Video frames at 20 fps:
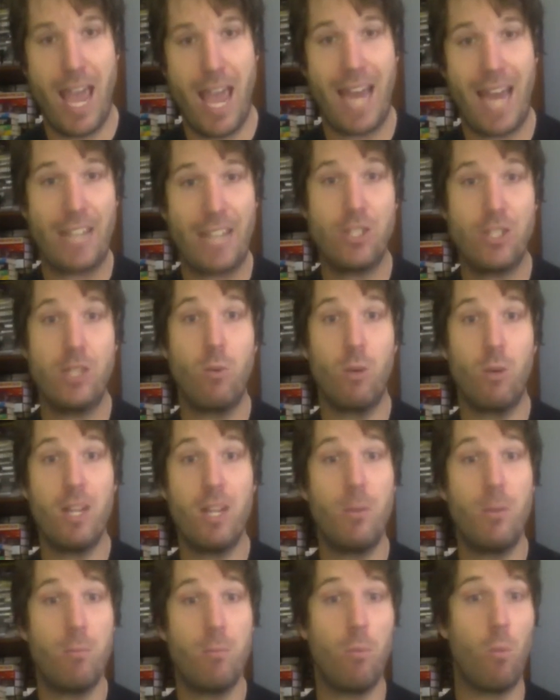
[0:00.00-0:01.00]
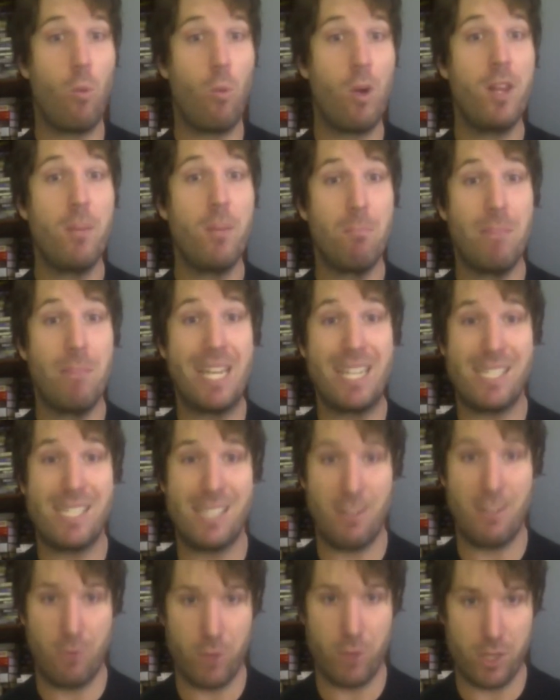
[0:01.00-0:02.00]
And actually, one of the one of the
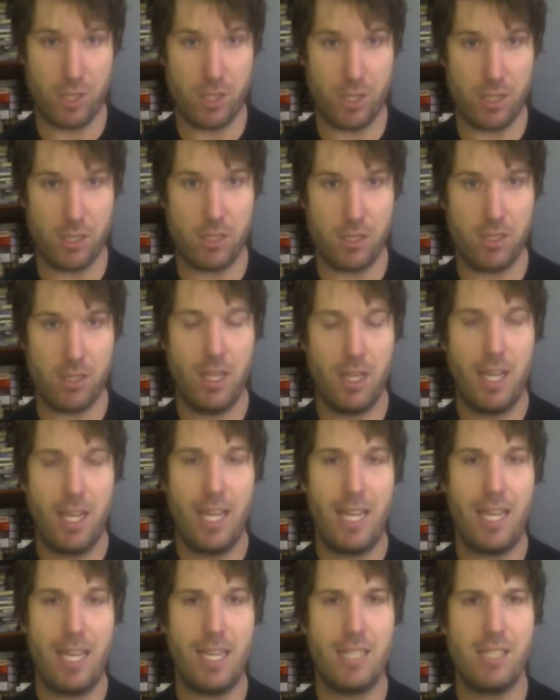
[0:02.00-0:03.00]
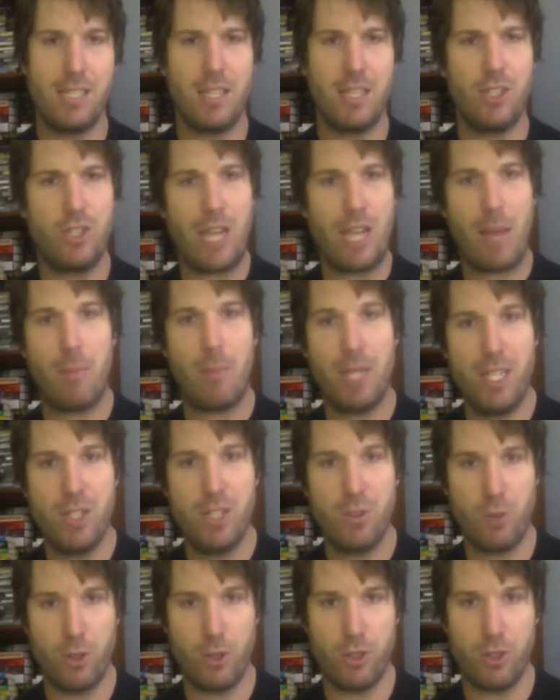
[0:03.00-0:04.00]
biggest differences is in the
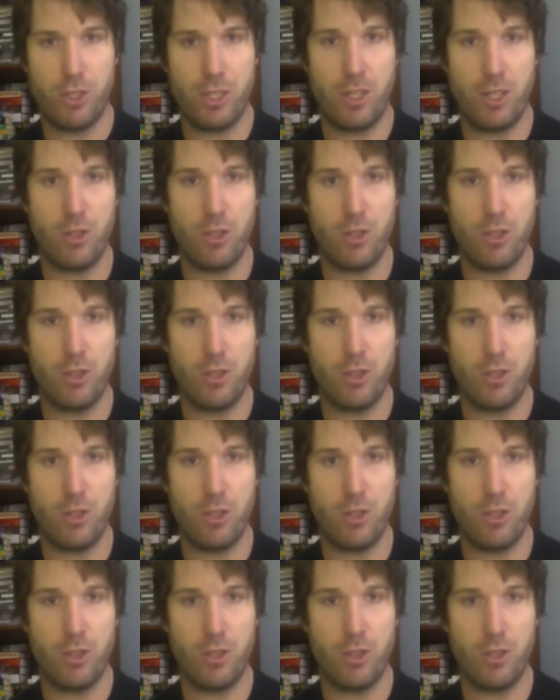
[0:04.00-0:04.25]
Japanese version.